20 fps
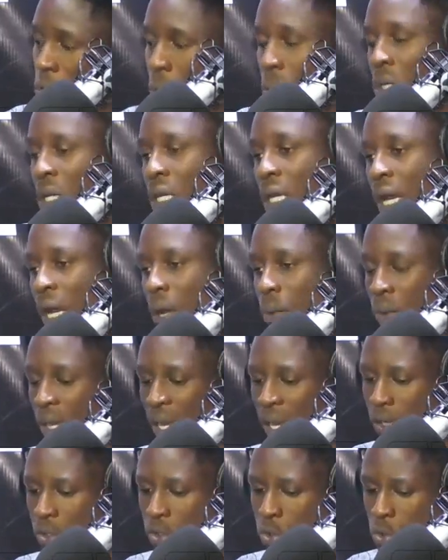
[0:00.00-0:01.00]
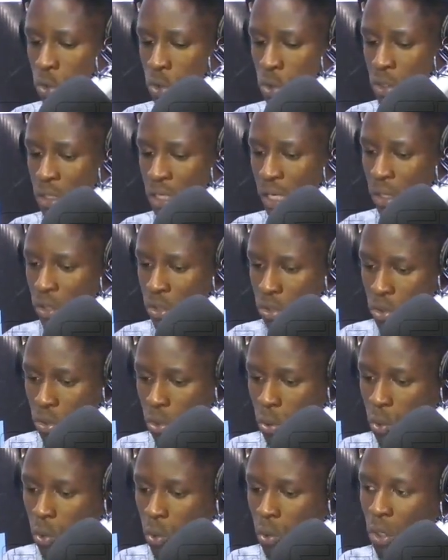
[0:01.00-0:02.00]
So I would like you to take us
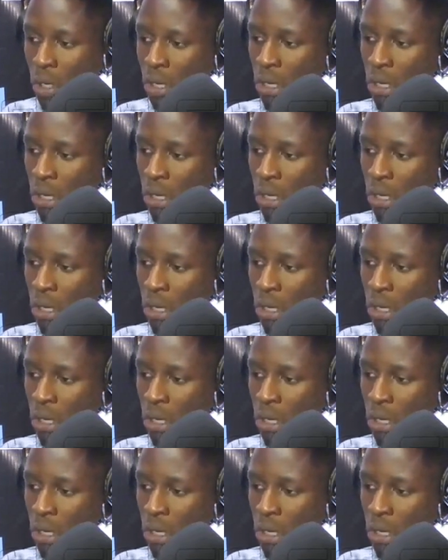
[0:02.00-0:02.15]
through.